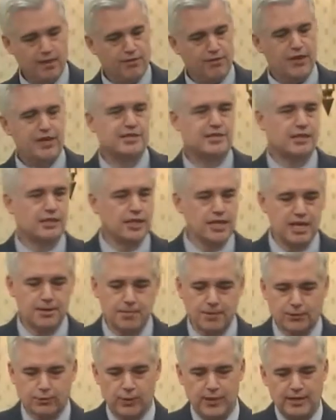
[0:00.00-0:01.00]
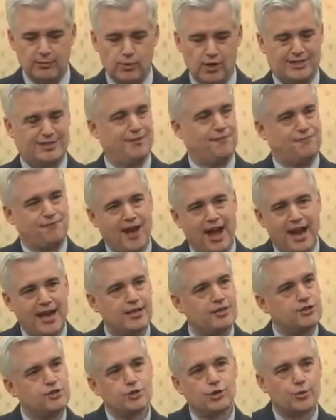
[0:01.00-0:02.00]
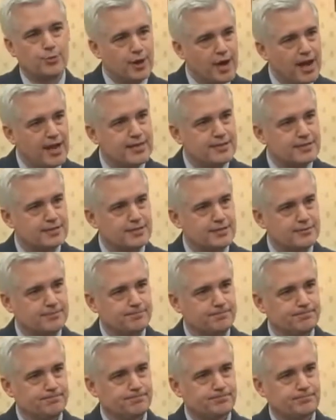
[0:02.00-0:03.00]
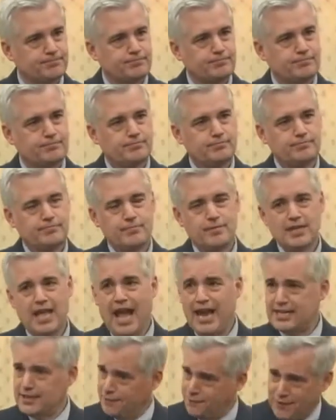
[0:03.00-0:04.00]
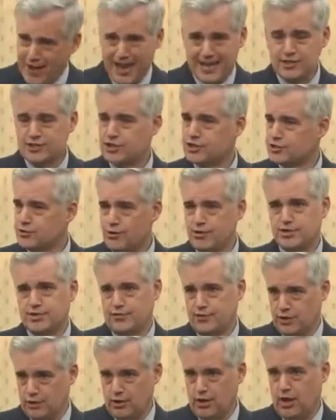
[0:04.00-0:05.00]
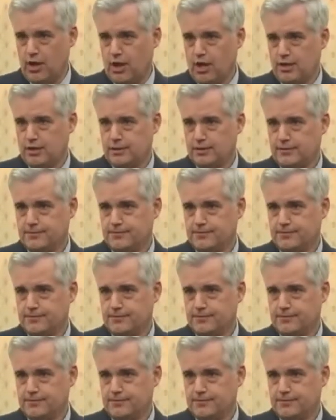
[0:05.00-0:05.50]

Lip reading: this link between what defines your rights and defines the source of your law,